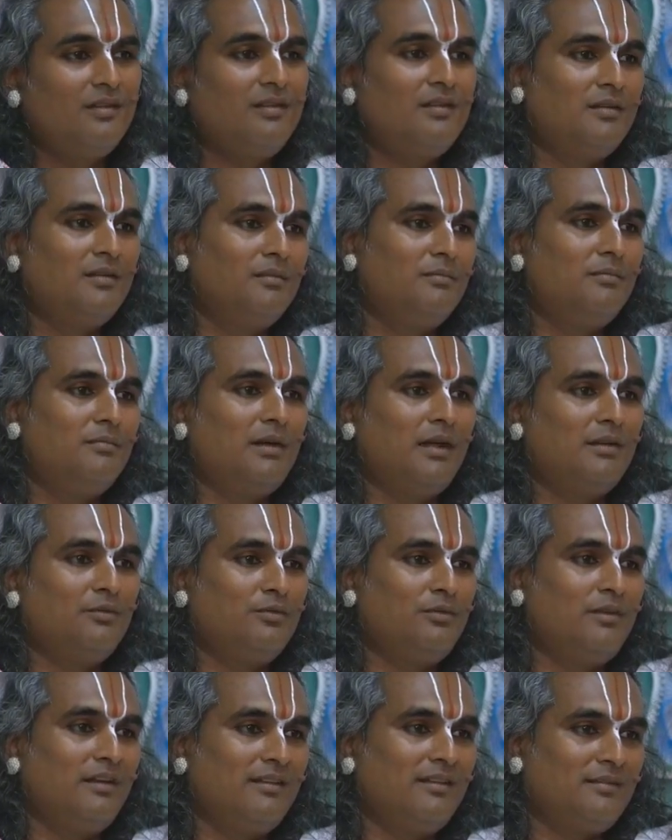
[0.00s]
Bhanu
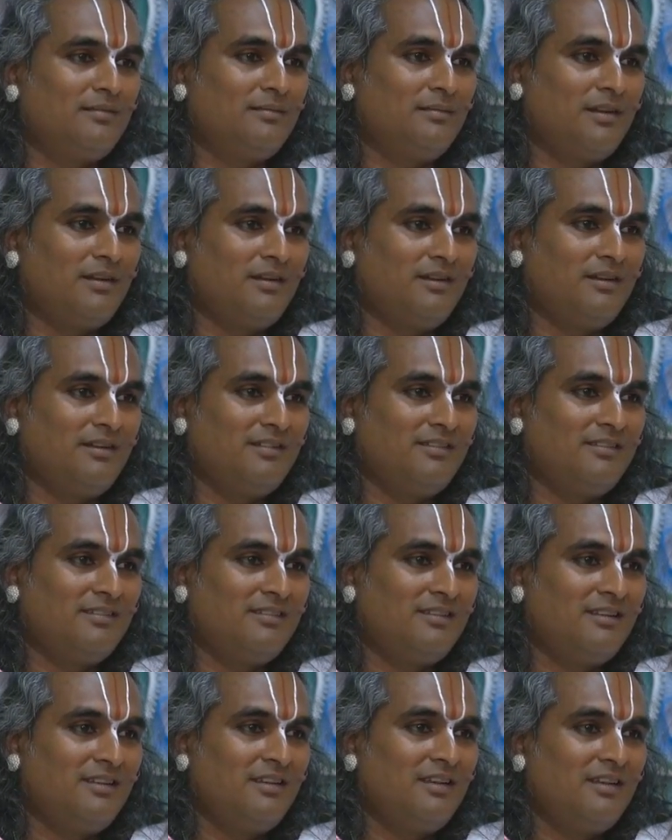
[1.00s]
Maharaj.
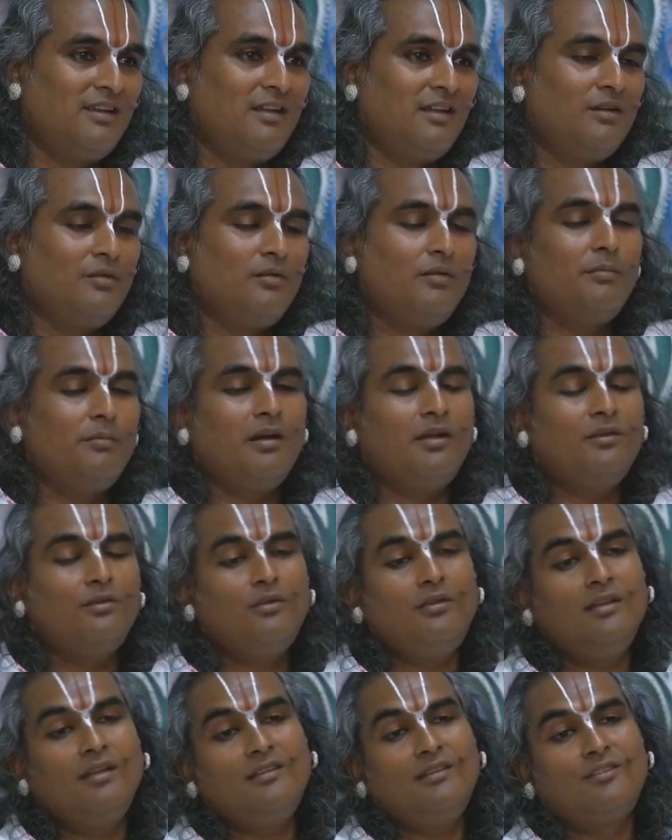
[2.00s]
When
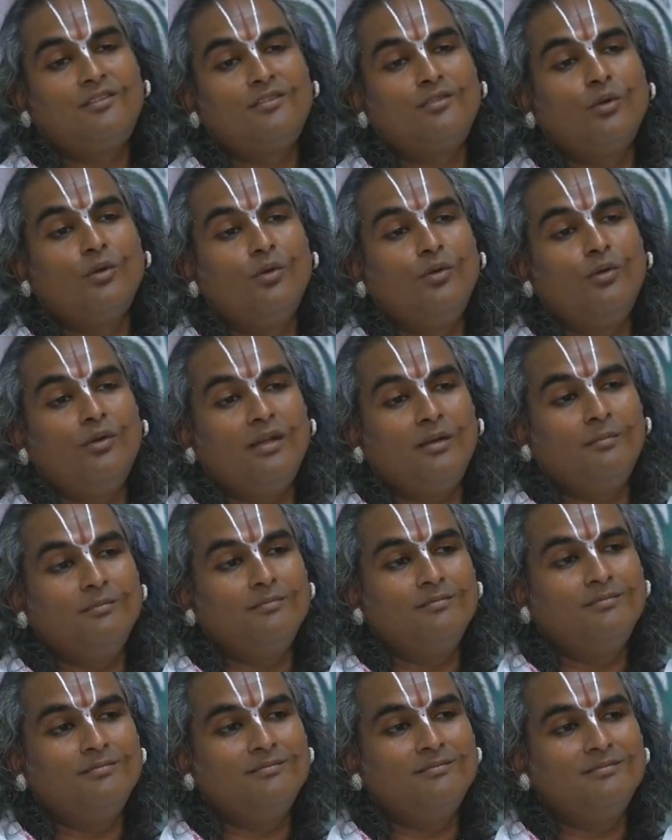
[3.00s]
Bhanu saw him,
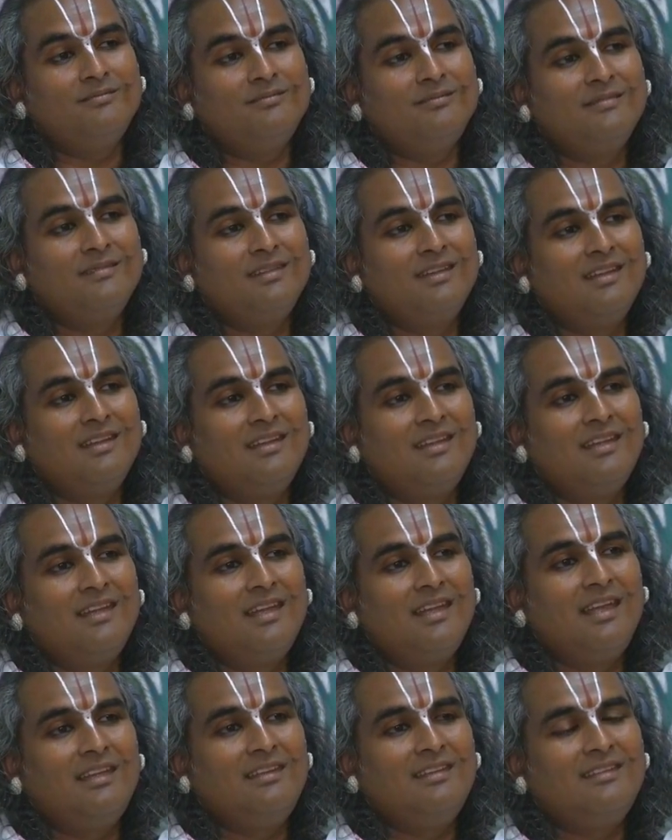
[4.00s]

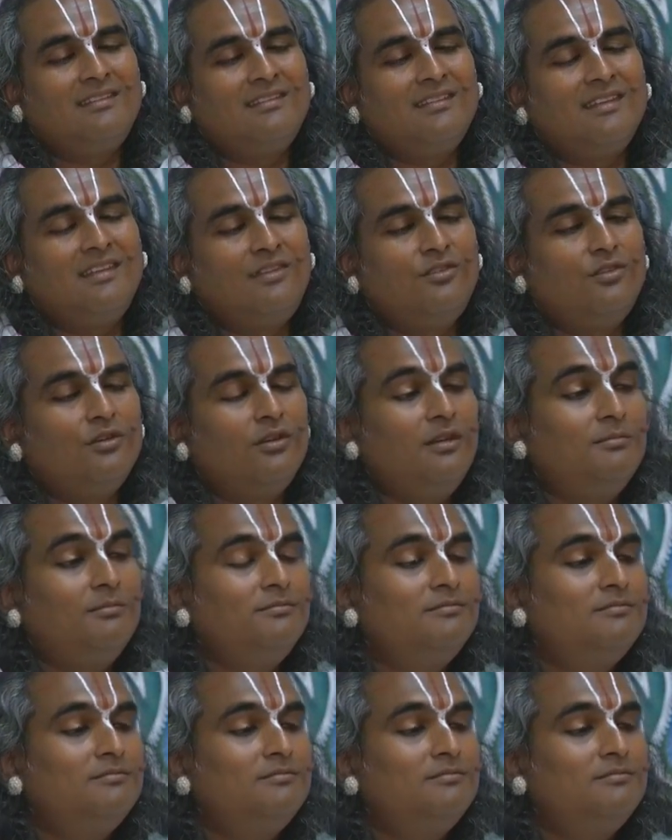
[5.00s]
and he said to him,